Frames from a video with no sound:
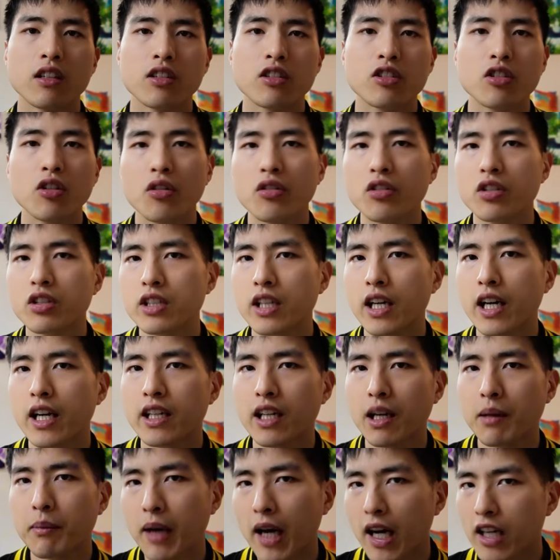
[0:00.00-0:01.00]
So instead,
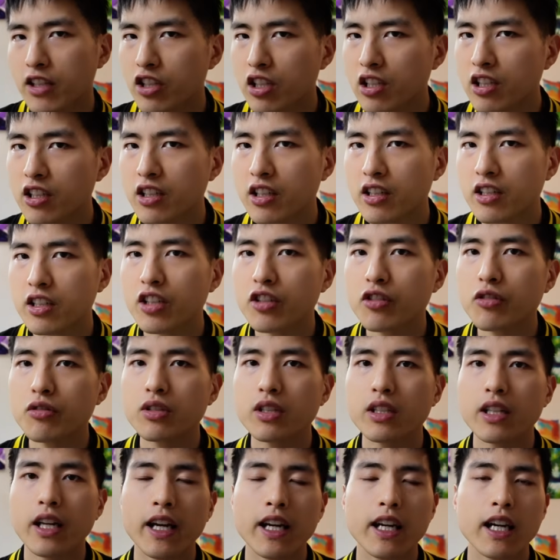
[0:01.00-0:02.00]
I'm actually gonna use
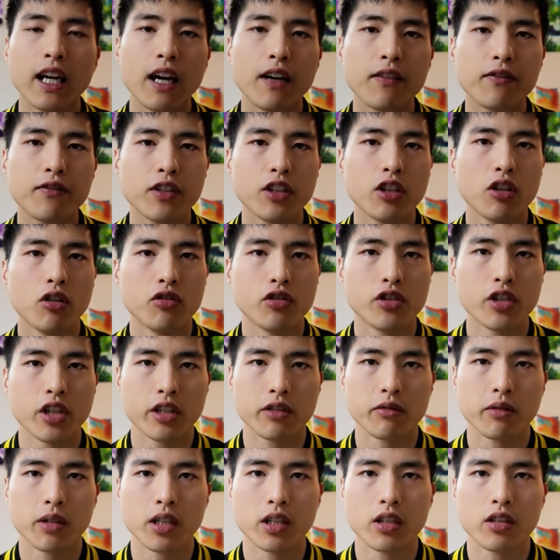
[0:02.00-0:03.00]
an AI video
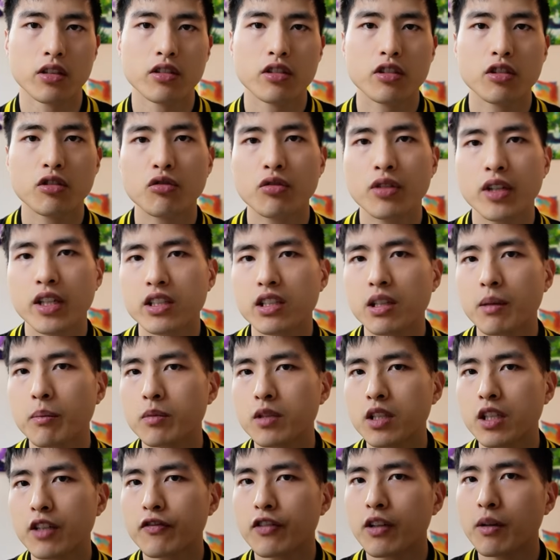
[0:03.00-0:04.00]
generator to create some
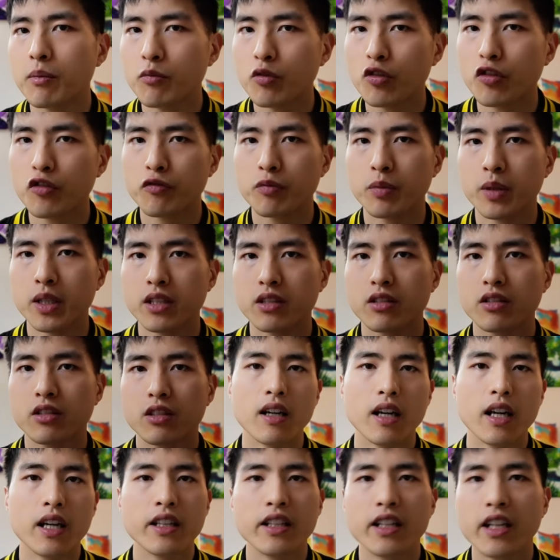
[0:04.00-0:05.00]
different movements,
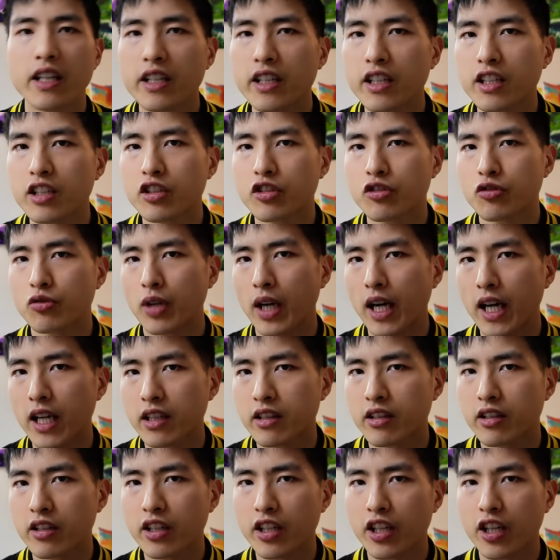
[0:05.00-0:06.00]
and then extract
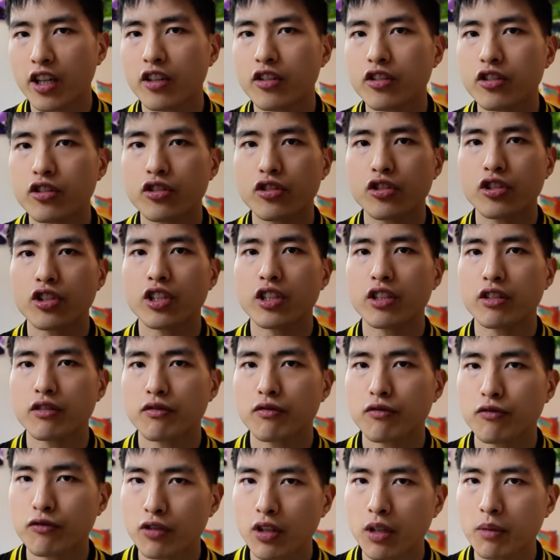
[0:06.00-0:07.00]
the character sheet
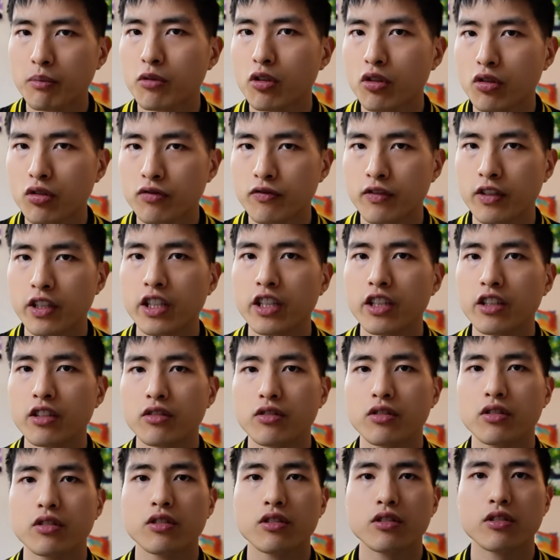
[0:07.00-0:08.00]
from those
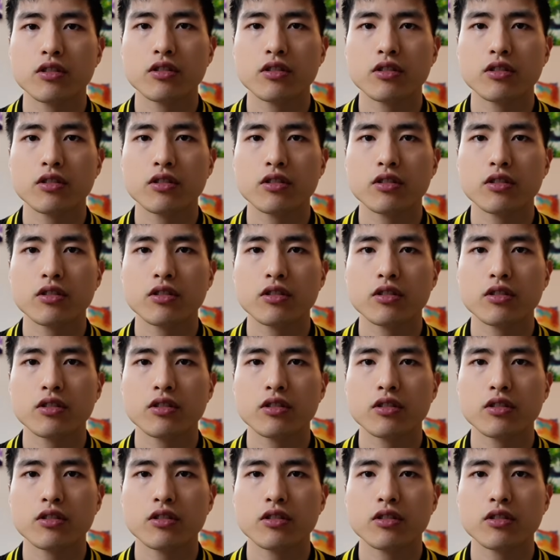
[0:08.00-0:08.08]
videos.